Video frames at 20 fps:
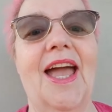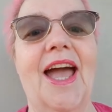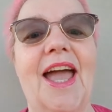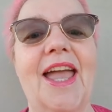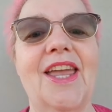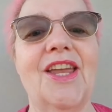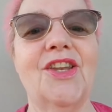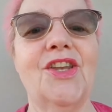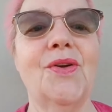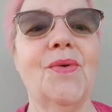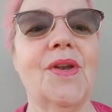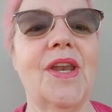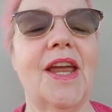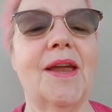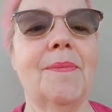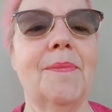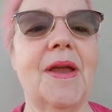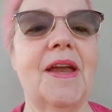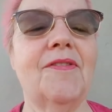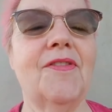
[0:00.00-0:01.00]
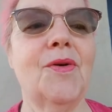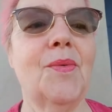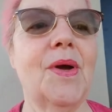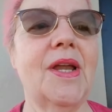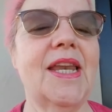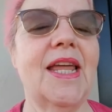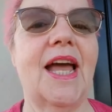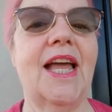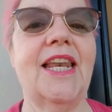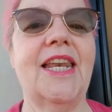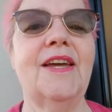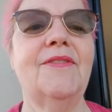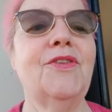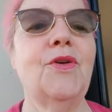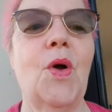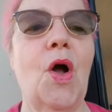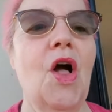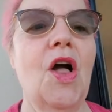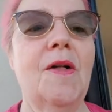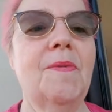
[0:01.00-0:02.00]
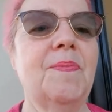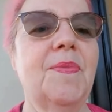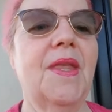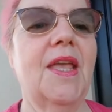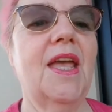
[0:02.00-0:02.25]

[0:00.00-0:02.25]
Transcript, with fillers: How you doing, everyone? I love you all.